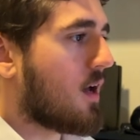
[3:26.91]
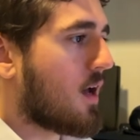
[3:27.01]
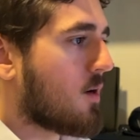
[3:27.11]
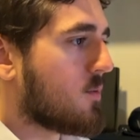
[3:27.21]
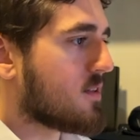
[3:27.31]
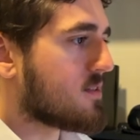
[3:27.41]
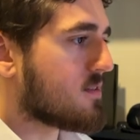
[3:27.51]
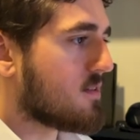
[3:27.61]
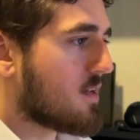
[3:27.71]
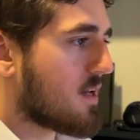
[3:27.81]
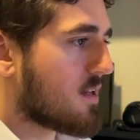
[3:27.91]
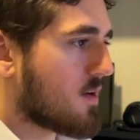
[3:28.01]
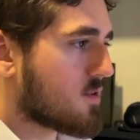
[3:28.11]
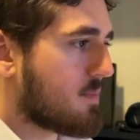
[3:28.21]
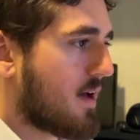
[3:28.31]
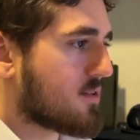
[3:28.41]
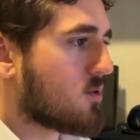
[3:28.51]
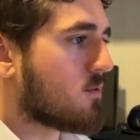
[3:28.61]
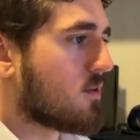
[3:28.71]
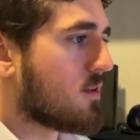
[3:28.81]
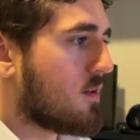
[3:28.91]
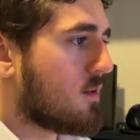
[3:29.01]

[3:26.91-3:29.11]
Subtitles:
And we can see the data that was passed over.